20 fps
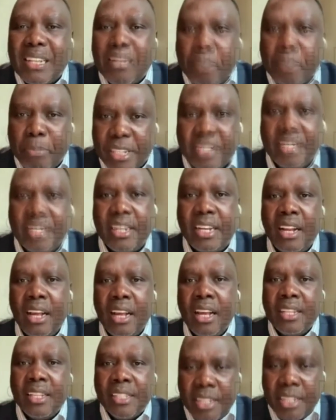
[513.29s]
President,
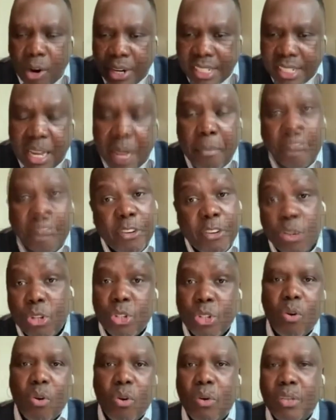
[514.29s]
except if he doesn't
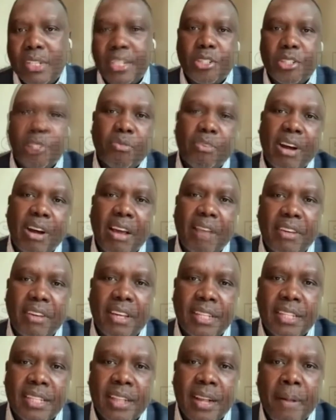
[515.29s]
know what Section 5
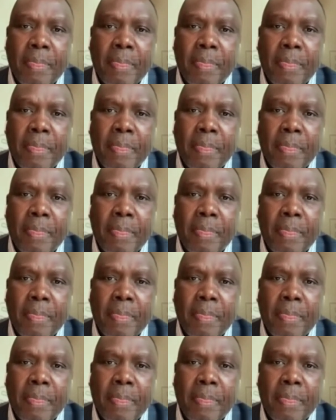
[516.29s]
is.